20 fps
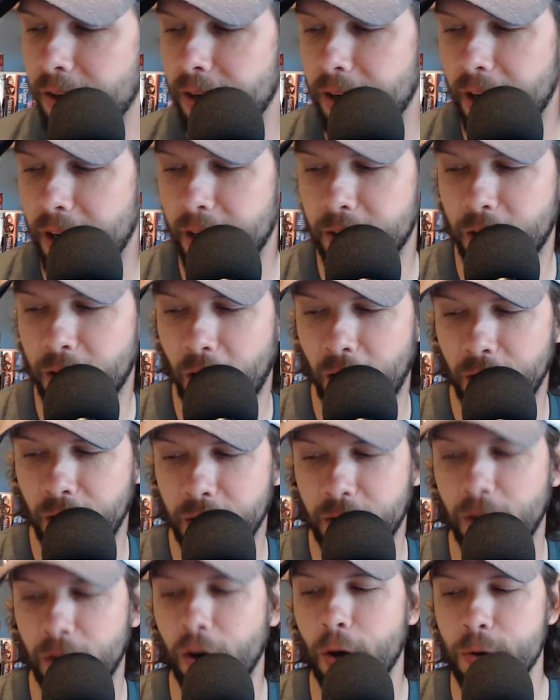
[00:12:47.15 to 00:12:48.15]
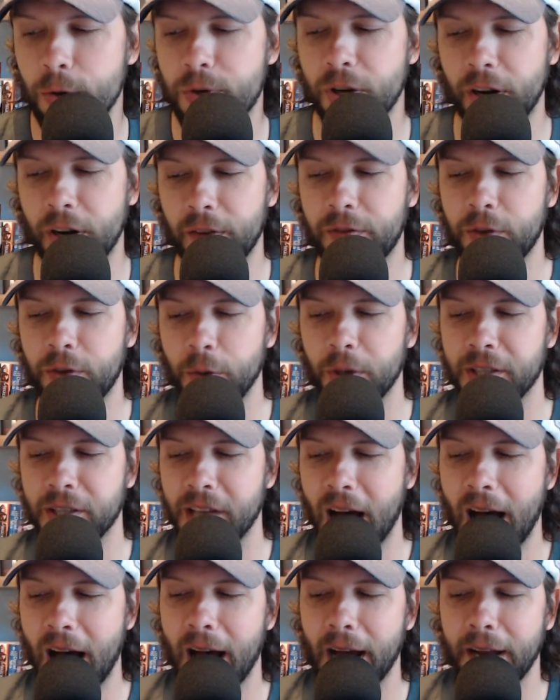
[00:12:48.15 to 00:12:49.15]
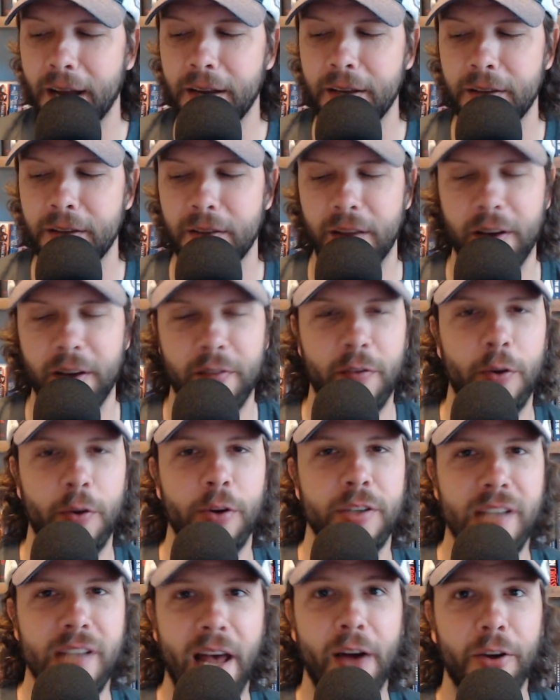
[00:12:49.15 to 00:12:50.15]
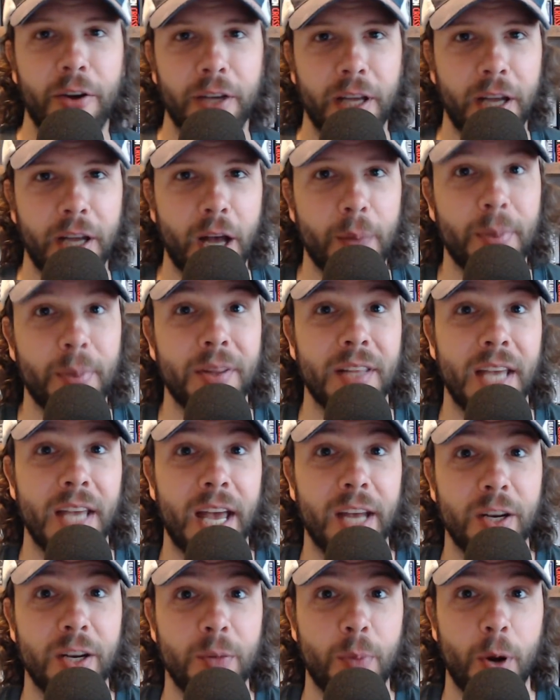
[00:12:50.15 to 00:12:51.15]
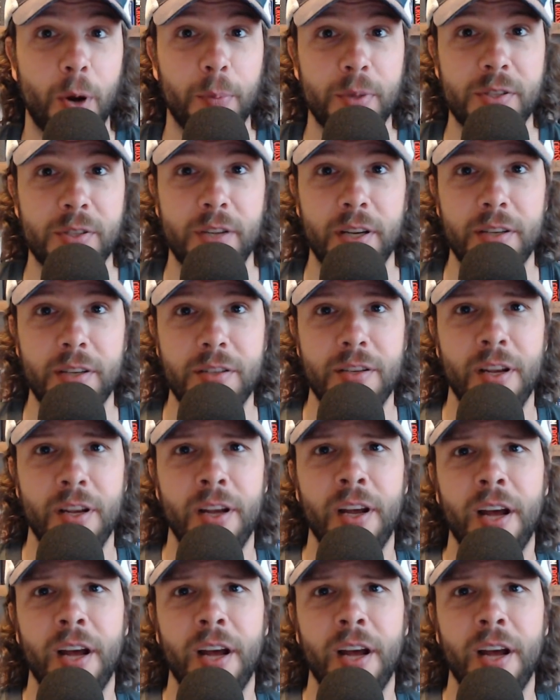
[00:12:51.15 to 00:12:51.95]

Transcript: and call it close enough to a tie that for tallying up at the end purposes,